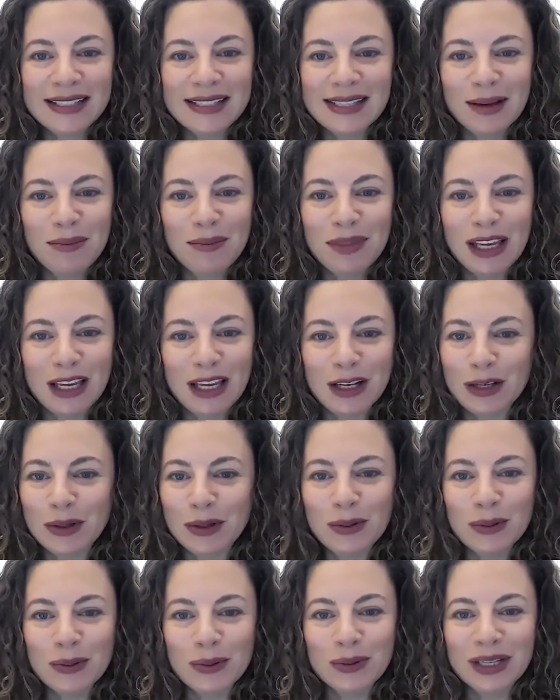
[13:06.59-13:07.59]
something
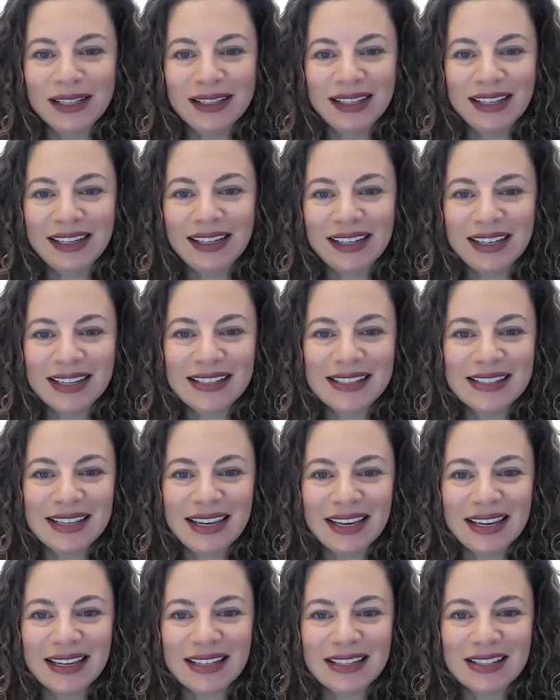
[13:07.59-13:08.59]
new that didn't
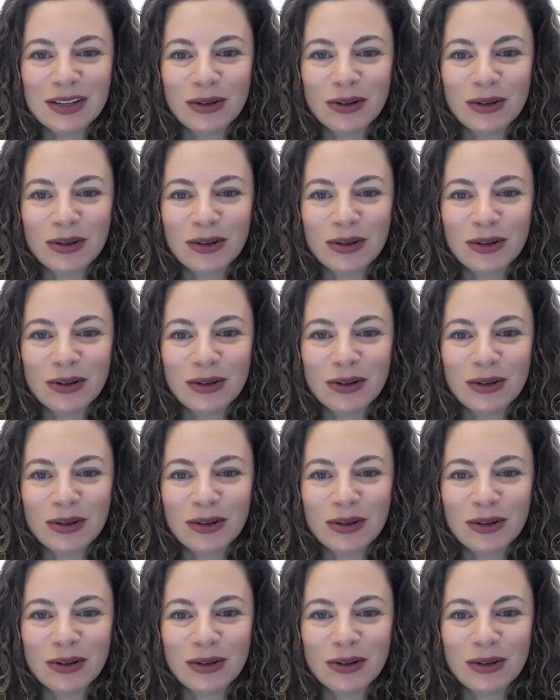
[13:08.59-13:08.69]
exist,